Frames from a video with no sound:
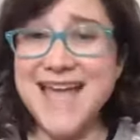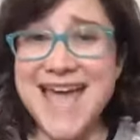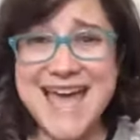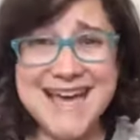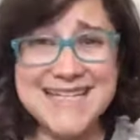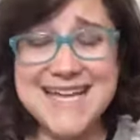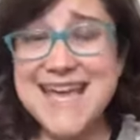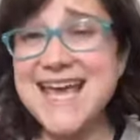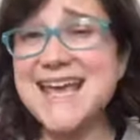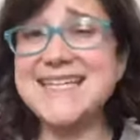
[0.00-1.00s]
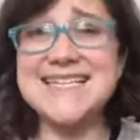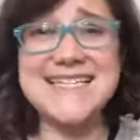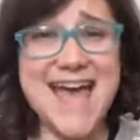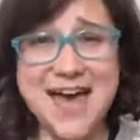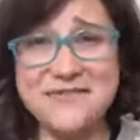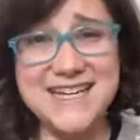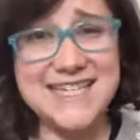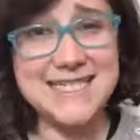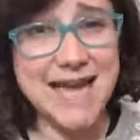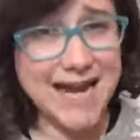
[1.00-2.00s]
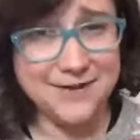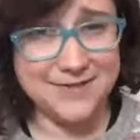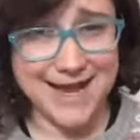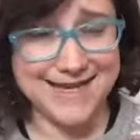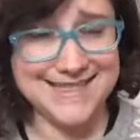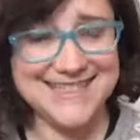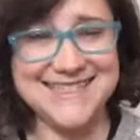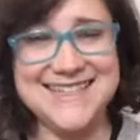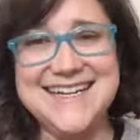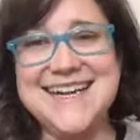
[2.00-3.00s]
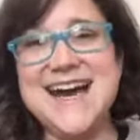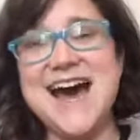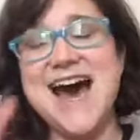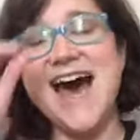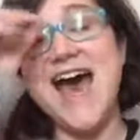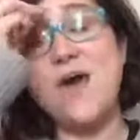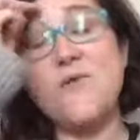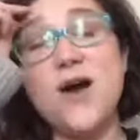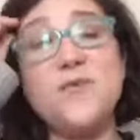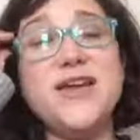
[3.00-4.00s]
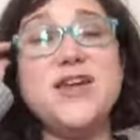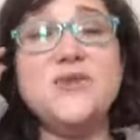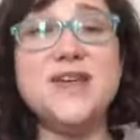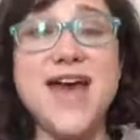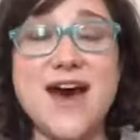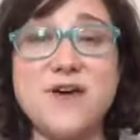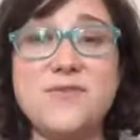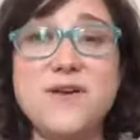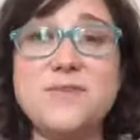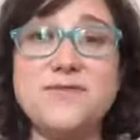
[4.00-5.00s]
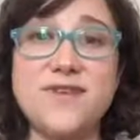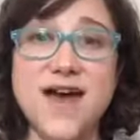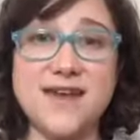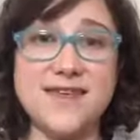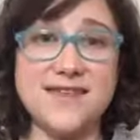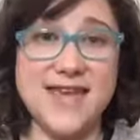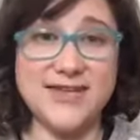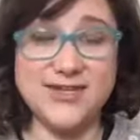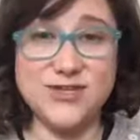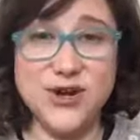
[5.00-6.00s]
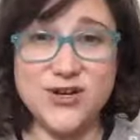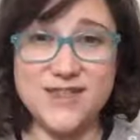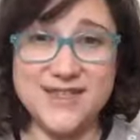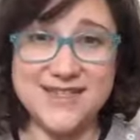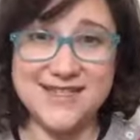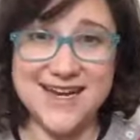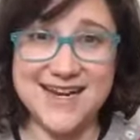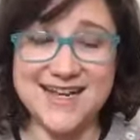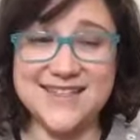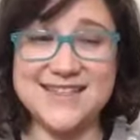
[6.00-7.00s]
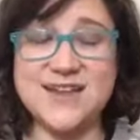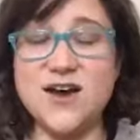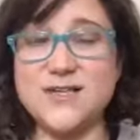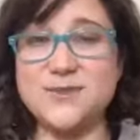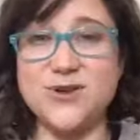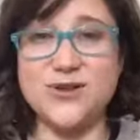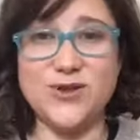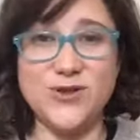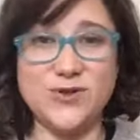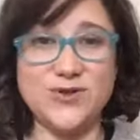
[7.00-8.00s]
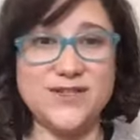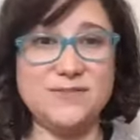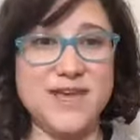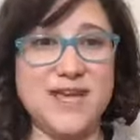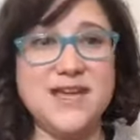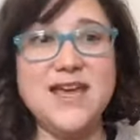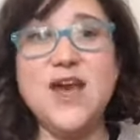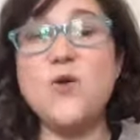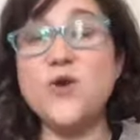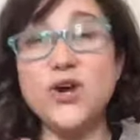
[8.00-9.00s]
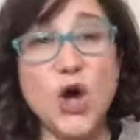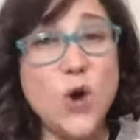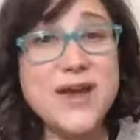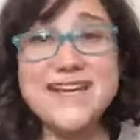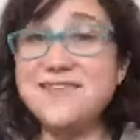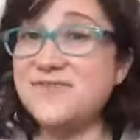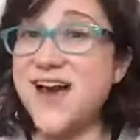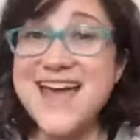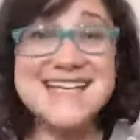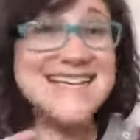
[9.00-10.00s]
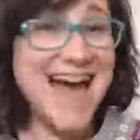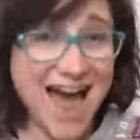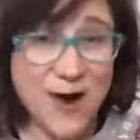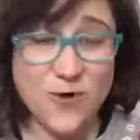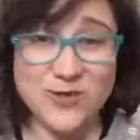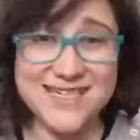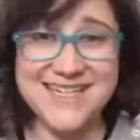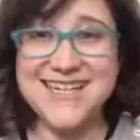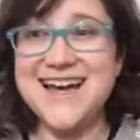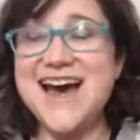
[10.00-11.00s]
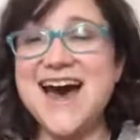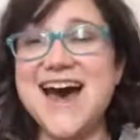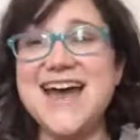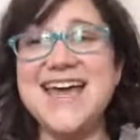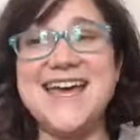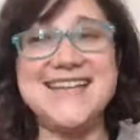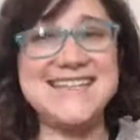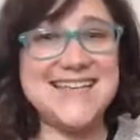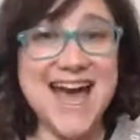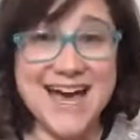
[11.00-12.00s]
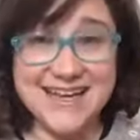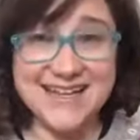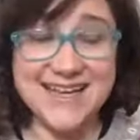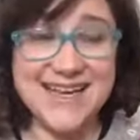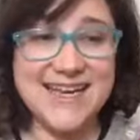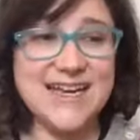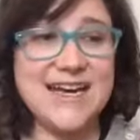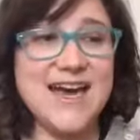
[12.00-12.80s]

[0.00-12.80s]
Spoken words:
And it doesn't have any side effects. And what we know now from the fact that they started this study at this hospital local to me, we're going to find out exactly